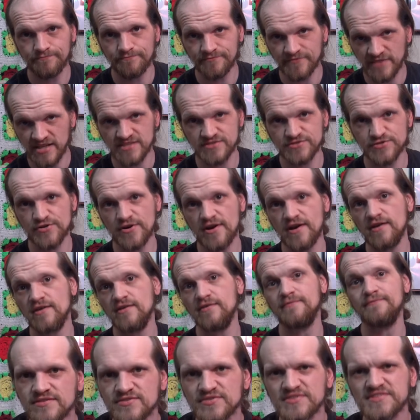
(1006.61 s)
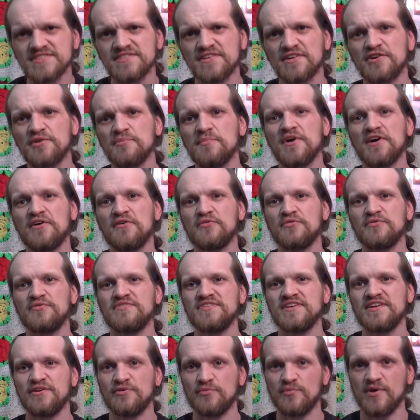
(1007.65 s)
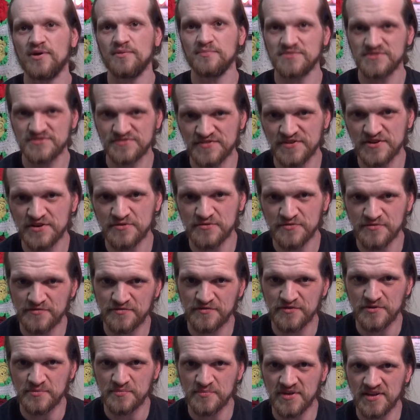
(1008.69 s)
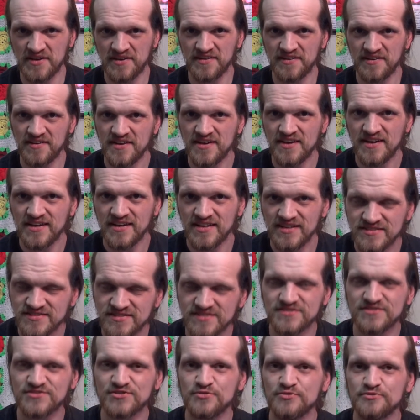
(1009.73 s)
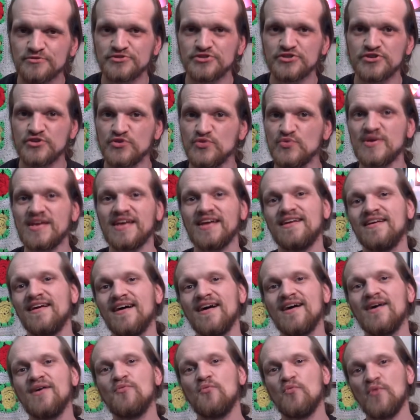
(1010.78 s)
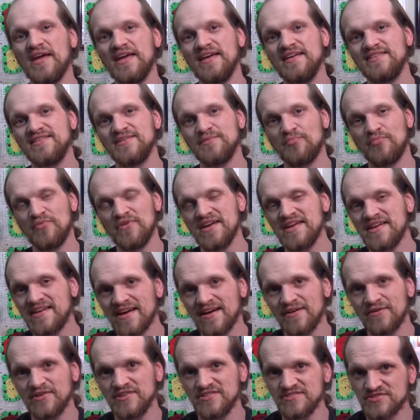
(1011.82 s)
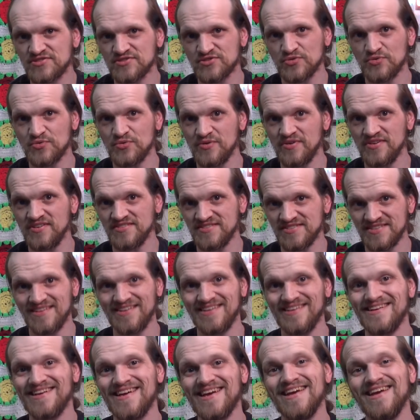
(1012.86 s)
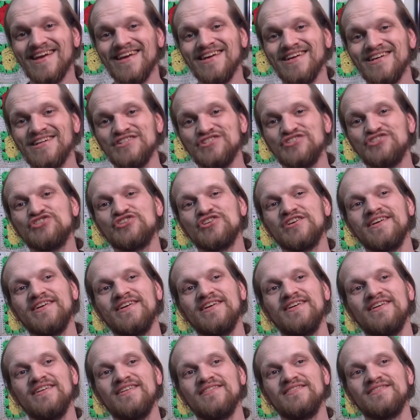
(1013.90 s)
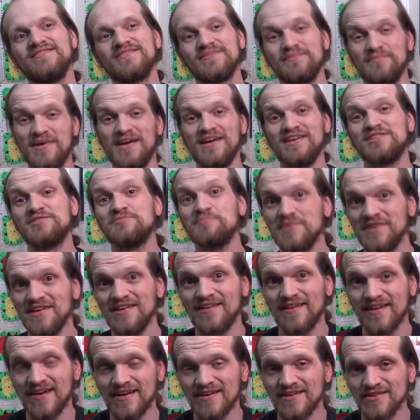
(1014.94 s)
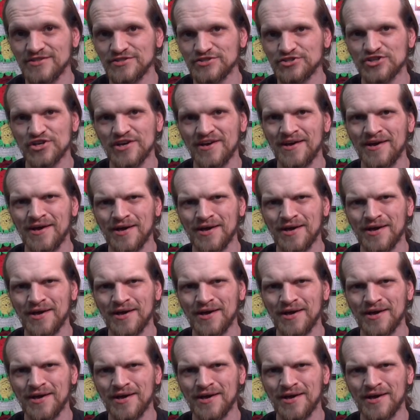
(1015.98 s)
That's right. So let's talk about Lieutenant Rumsfeld for a minute. He's a soldier who cannot wait to break out his toys and engage in some espionage.